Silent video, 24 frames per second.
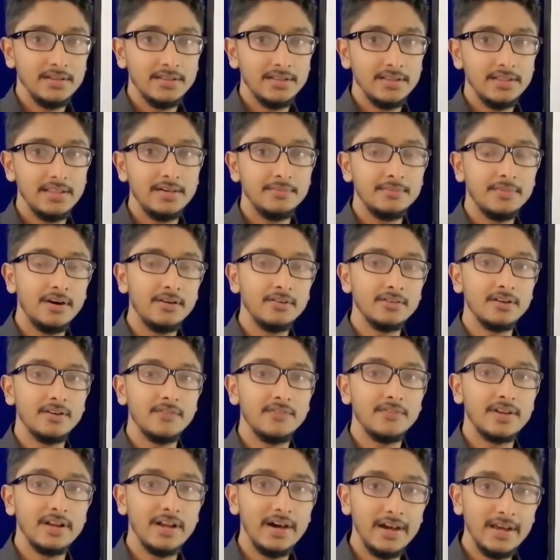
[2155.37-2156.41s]
the amount
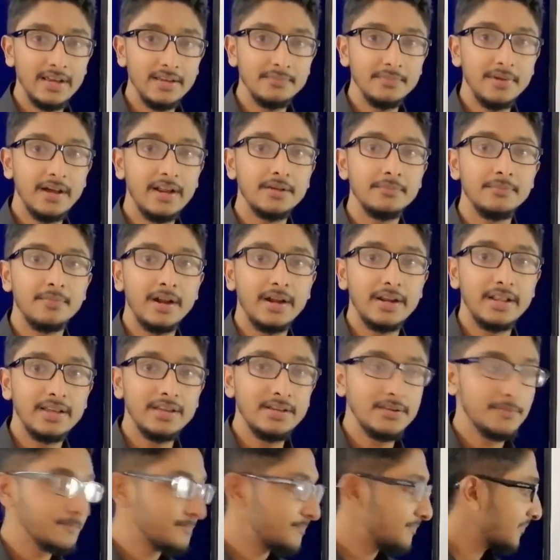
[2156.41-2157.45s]
of time and
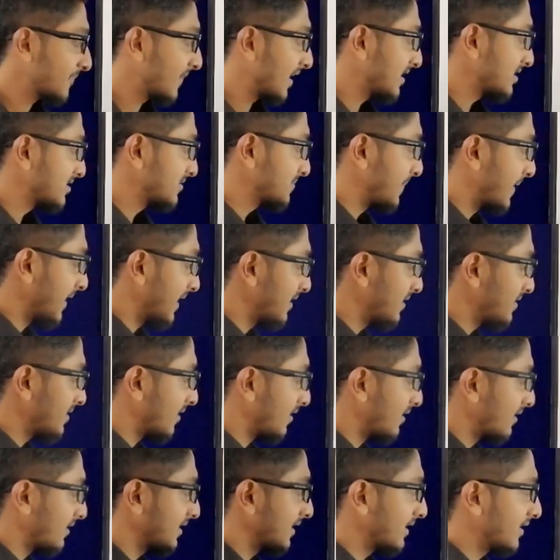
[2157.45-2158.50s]
money spent
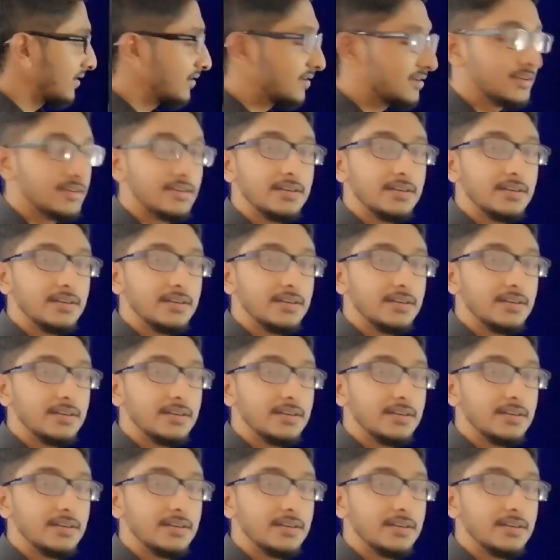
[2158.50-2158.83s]
on the